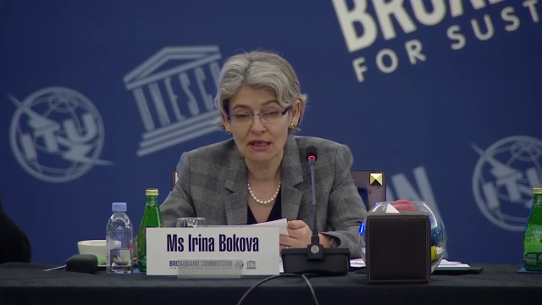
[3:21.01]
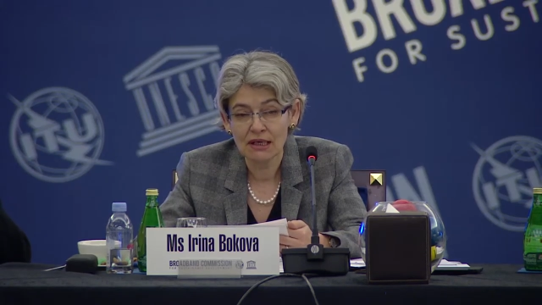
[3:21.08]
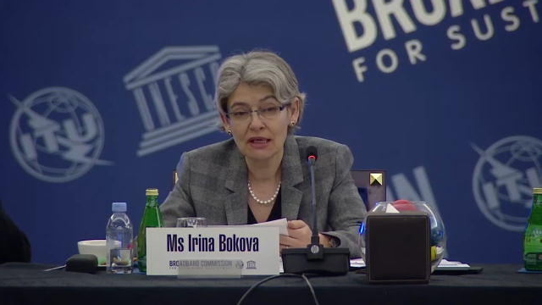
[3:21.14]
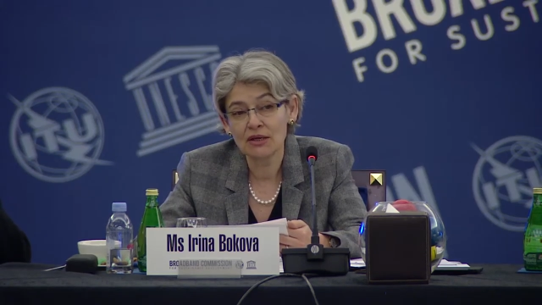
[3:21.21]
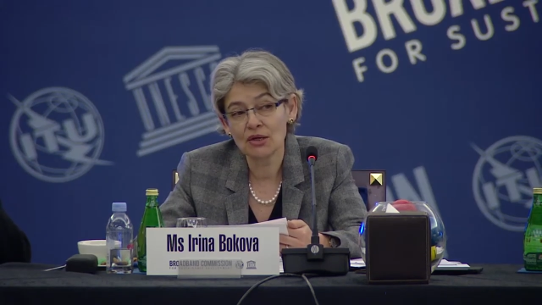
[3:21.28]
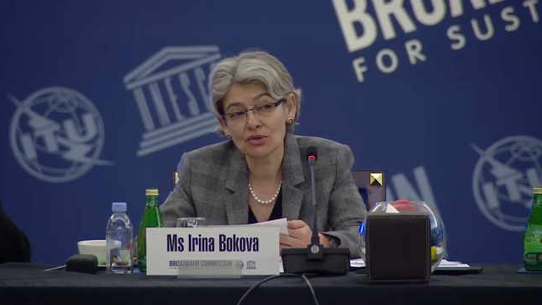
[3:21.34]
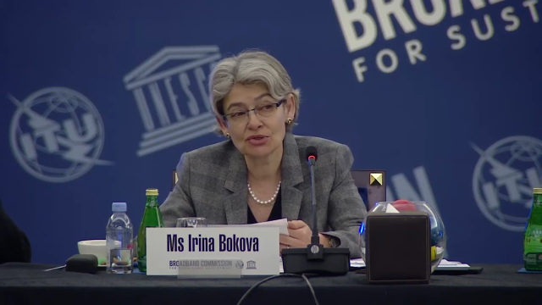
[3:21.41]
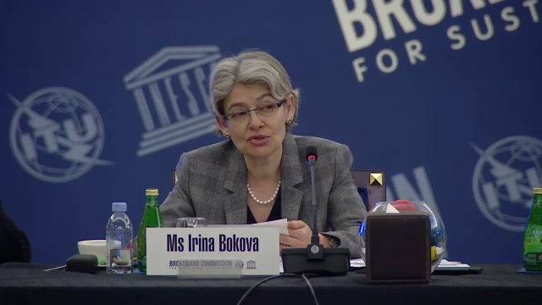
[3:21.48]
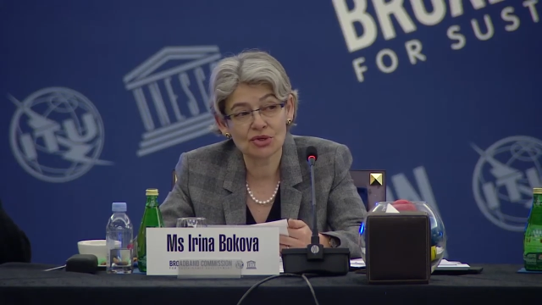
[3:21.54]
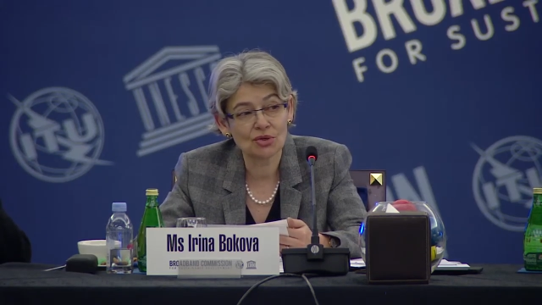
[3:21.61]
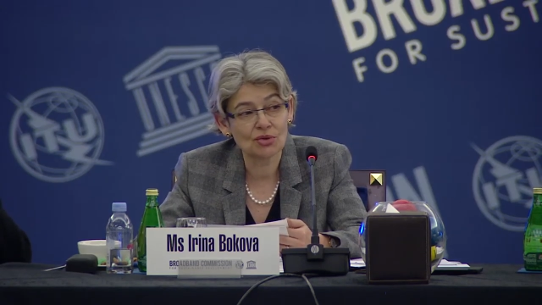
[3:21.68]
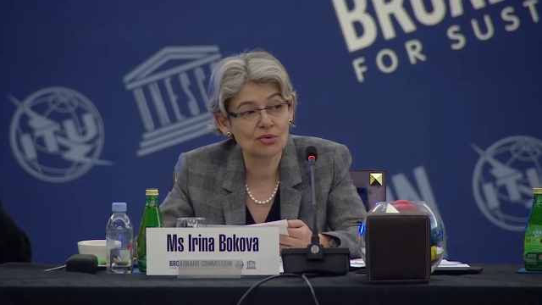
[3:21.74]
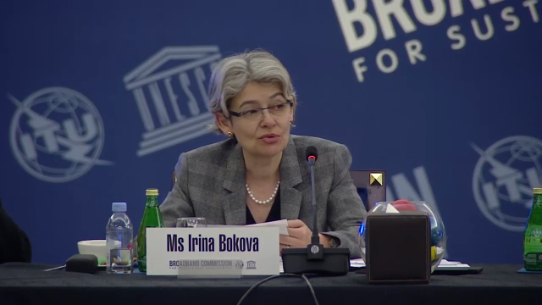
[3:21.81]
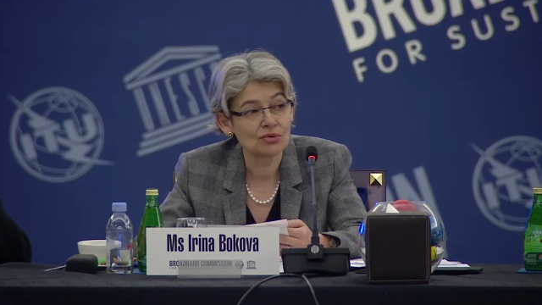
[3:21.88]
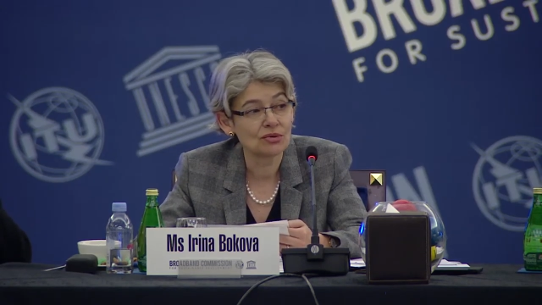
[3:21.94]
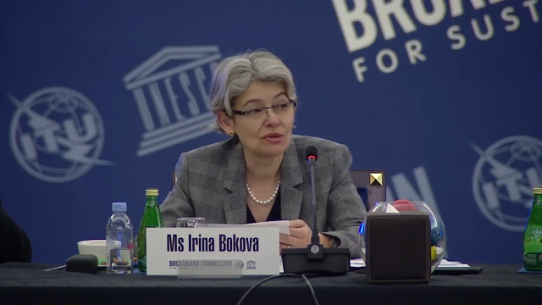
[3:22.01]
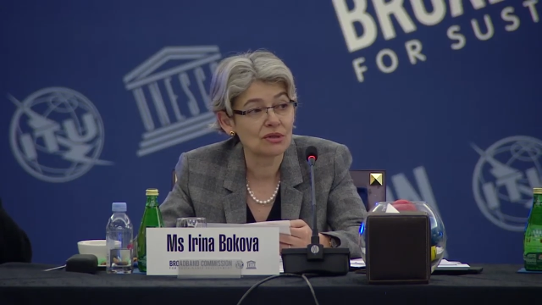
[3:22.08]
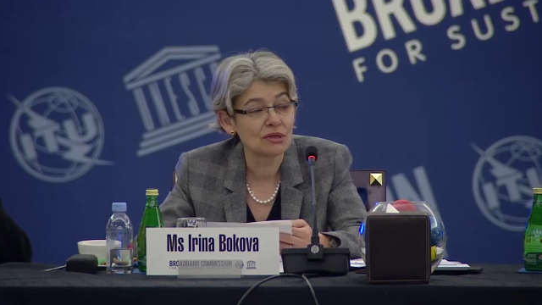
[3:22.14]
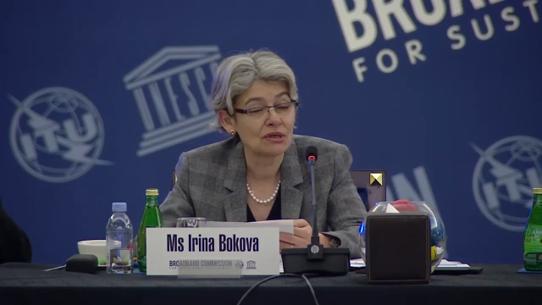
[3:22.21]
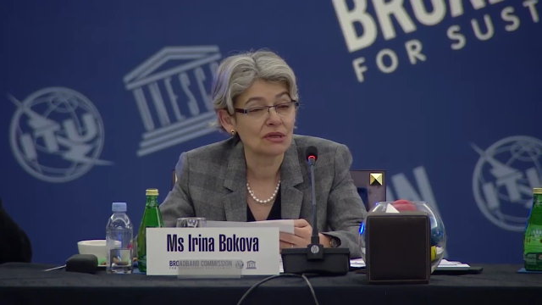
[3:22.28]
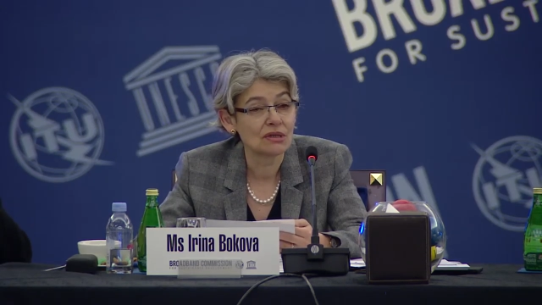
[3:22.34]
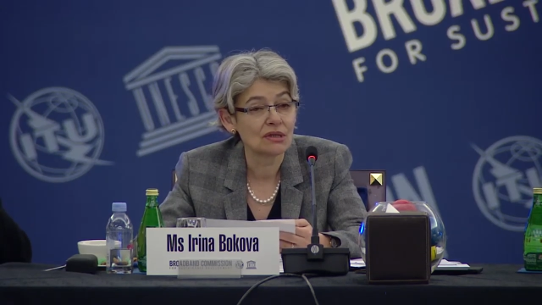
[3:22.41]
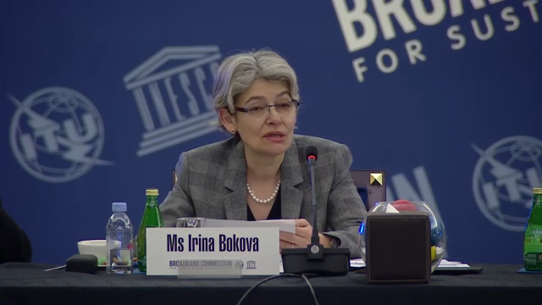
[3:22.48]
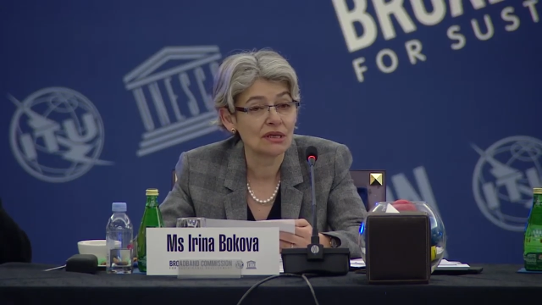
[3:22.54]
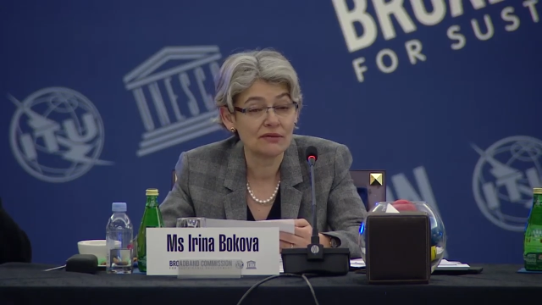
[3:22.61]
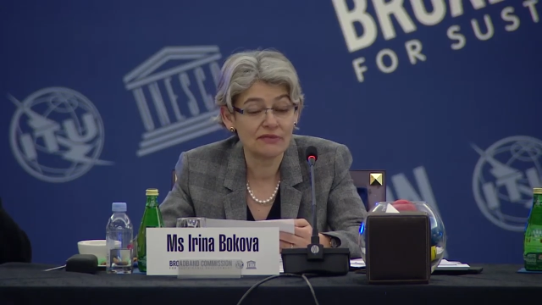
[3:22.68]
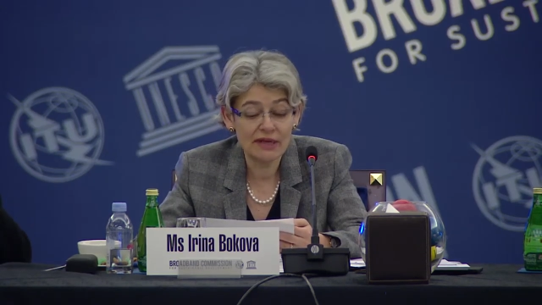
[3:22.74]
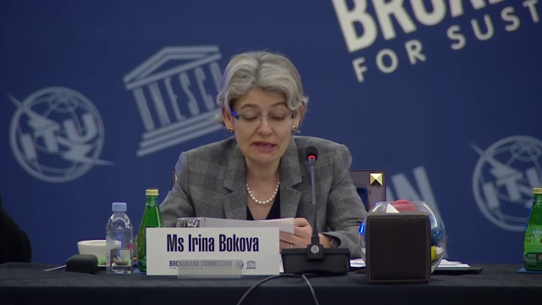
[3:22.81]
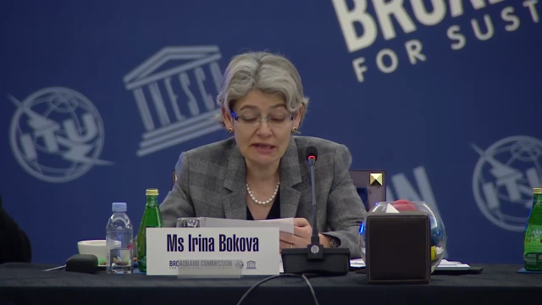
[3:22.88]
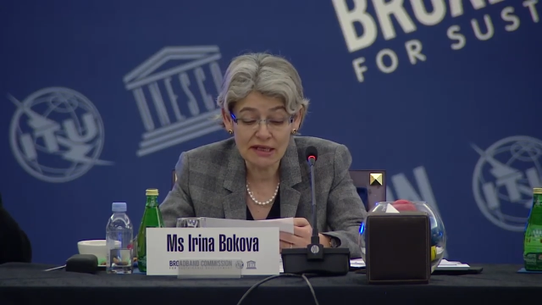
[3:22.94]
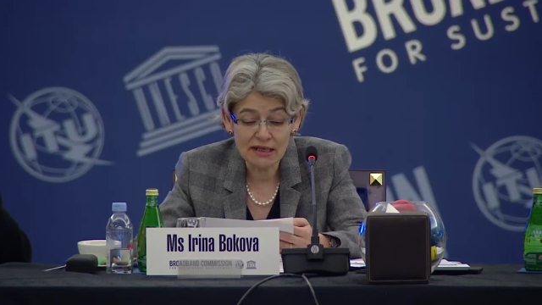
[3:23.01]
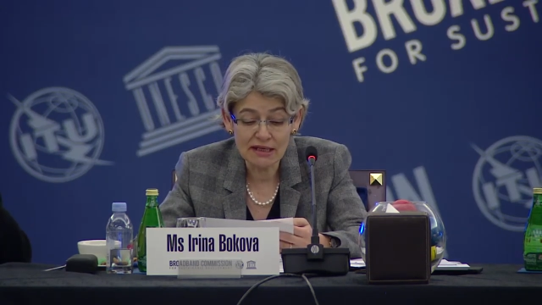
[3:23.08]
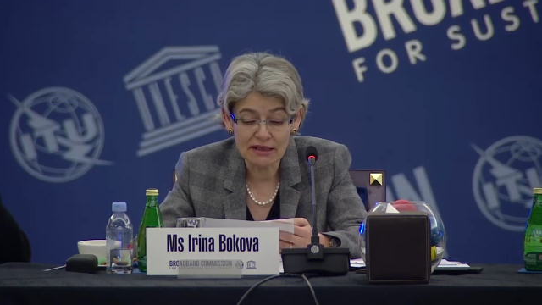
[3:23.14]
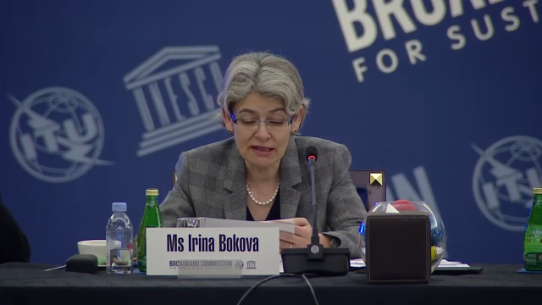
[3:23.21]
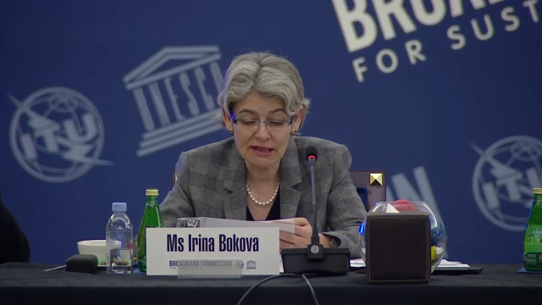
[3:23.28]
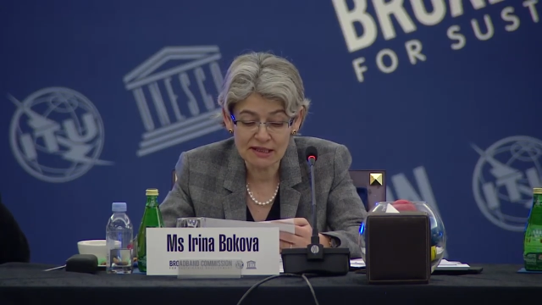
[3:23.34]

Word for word: and also he very clearly